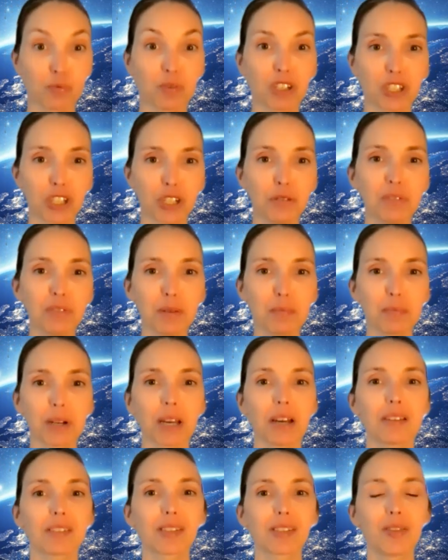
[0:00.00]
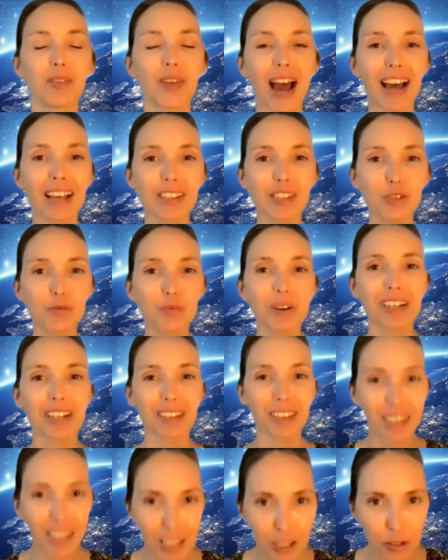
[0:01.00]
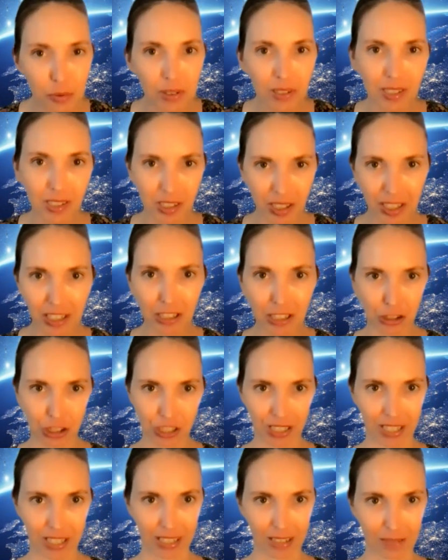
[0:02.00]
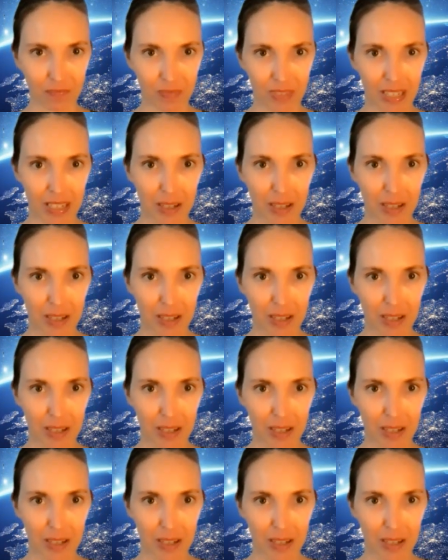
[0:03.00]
We do it because that's what he was teaching